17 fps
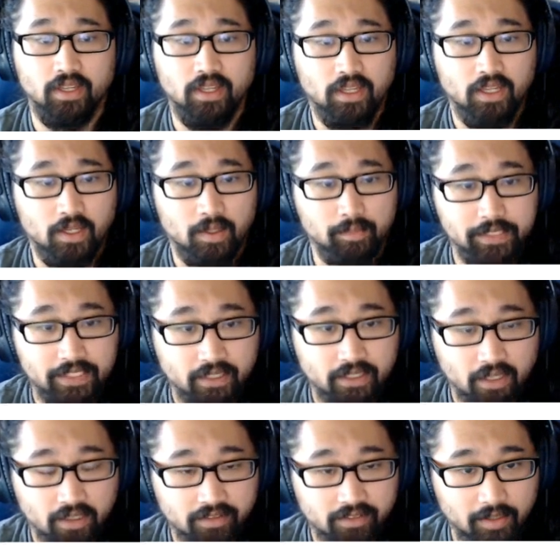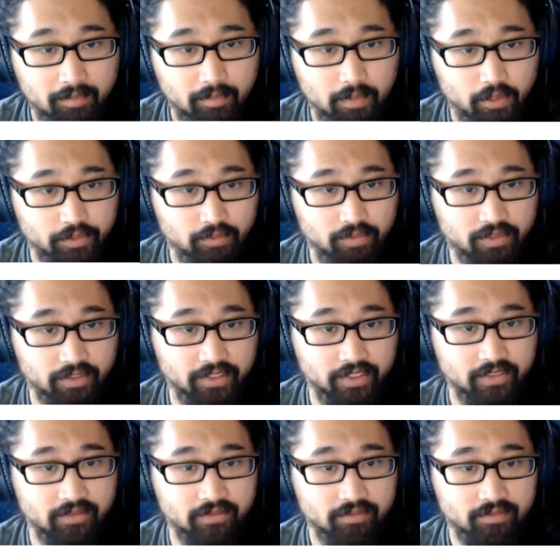Because I'm
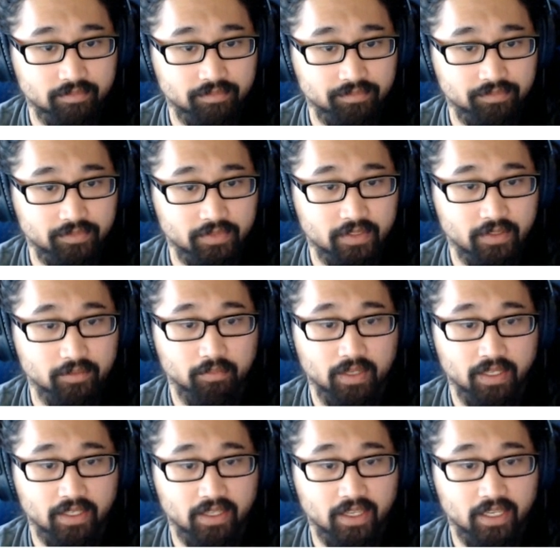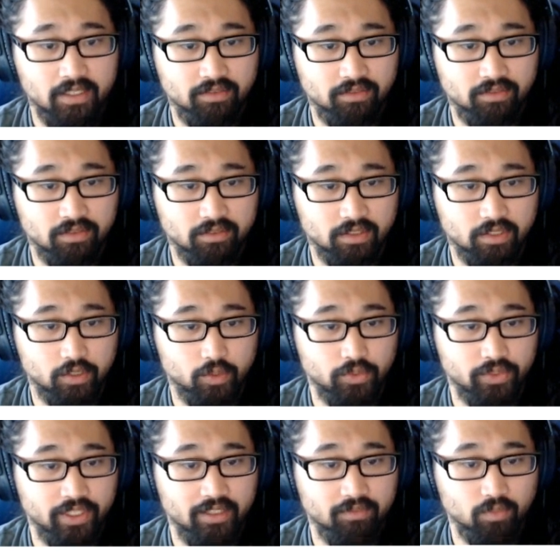multiplying, my answer can only
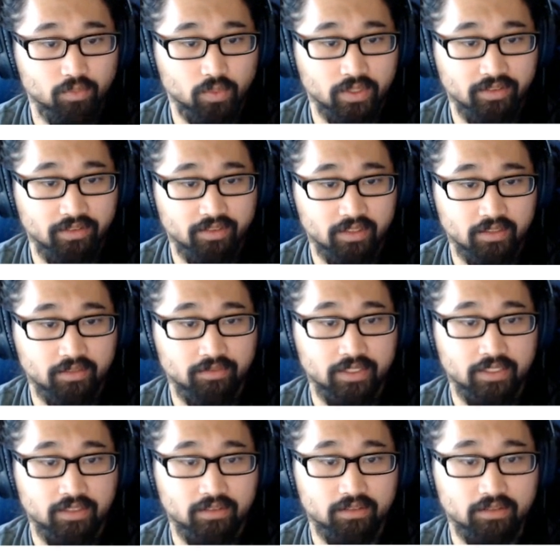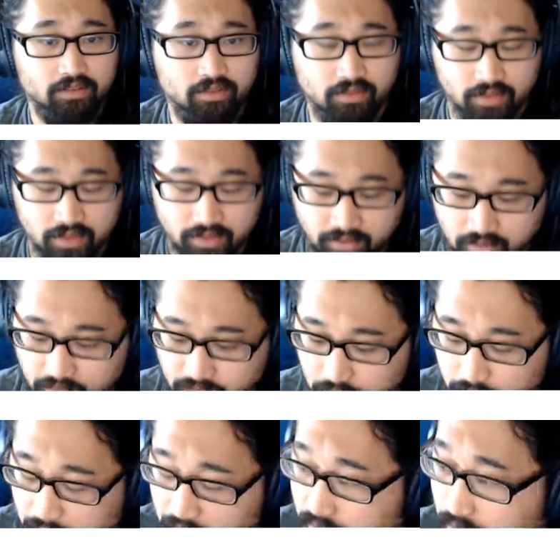have 1 sig fig. So let's do some math.